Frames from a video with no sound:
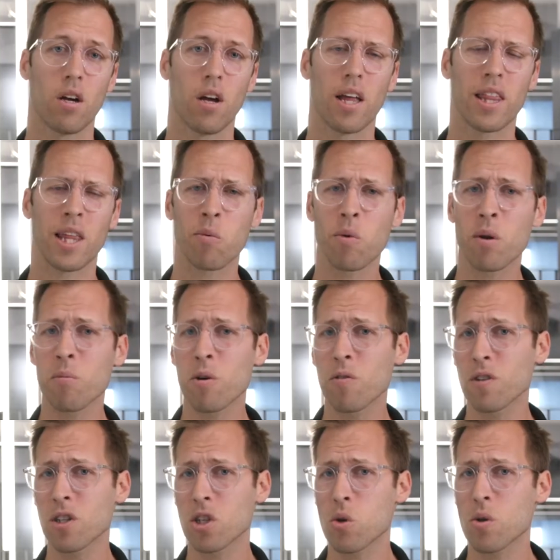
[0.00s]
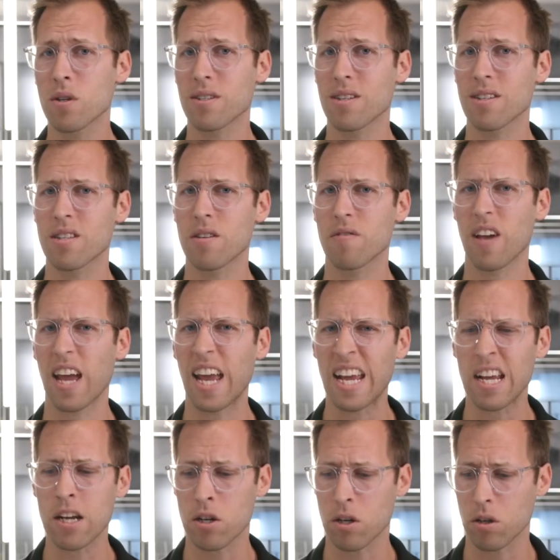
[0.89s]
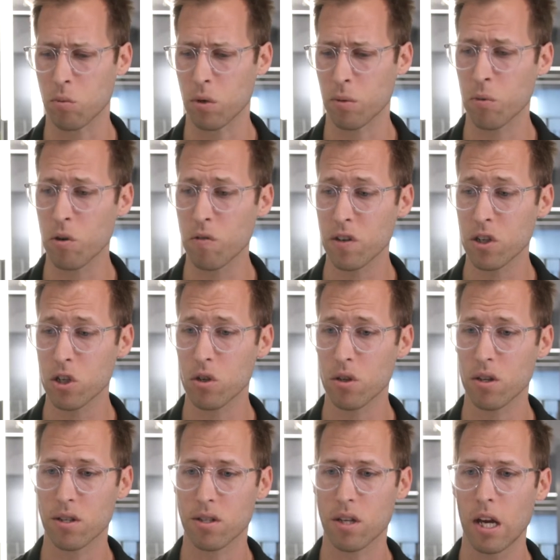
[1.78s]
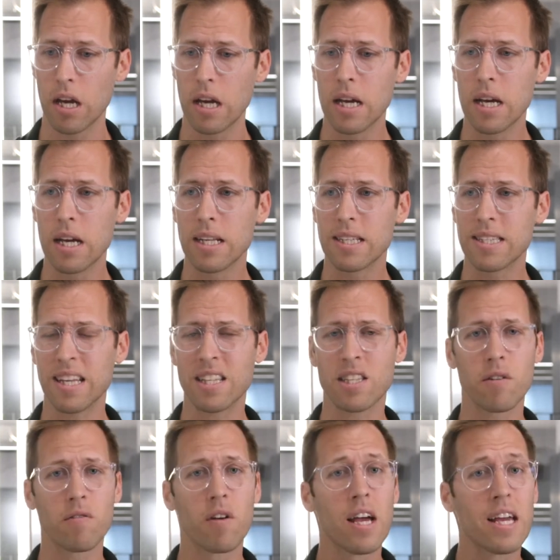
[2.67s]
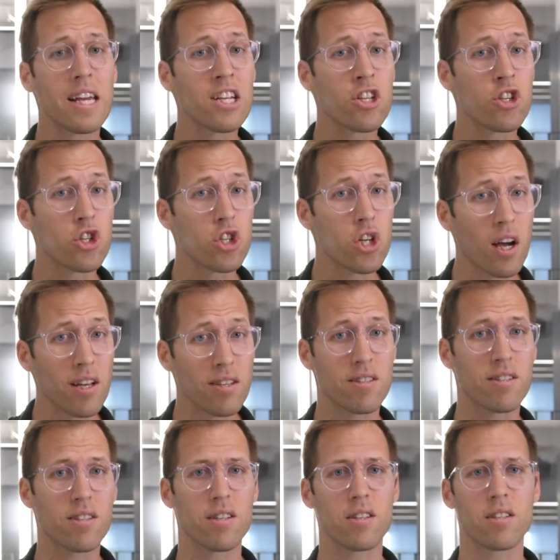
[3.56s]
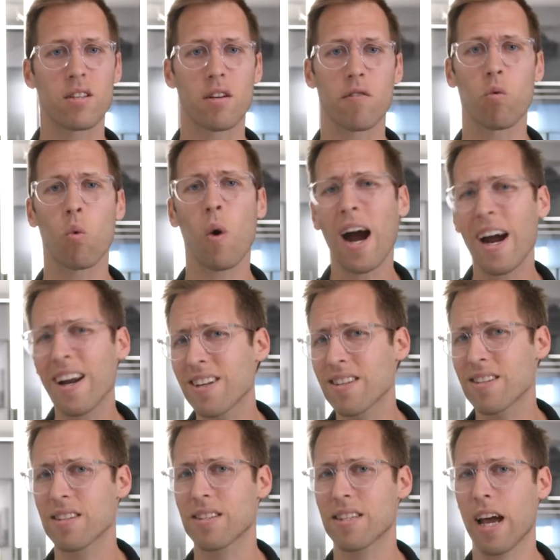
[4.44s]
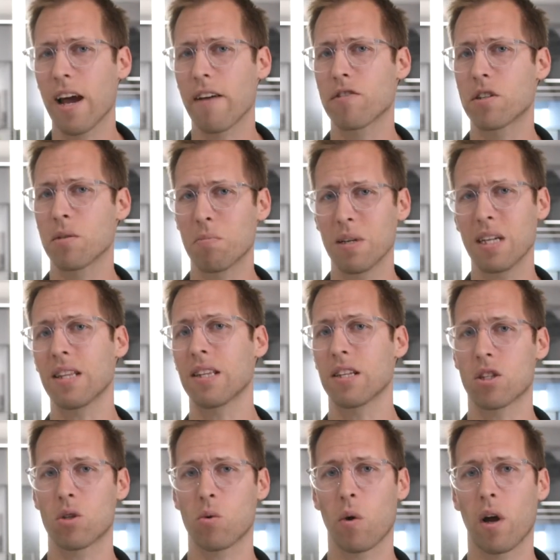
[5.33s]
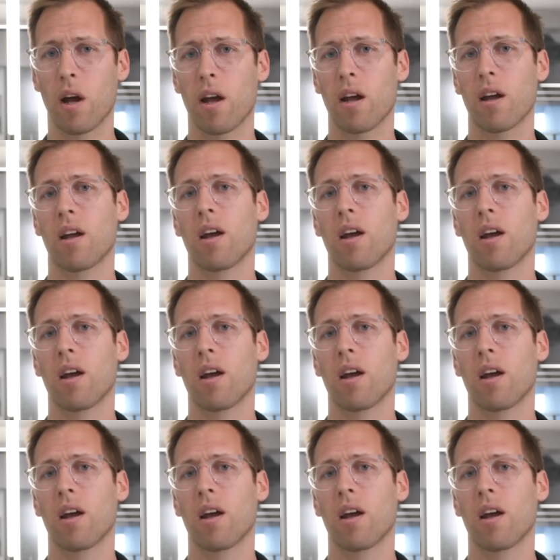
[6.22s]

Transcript: And then we move into a sense of anger. We move into this sense of injustice of why does this have to be this way?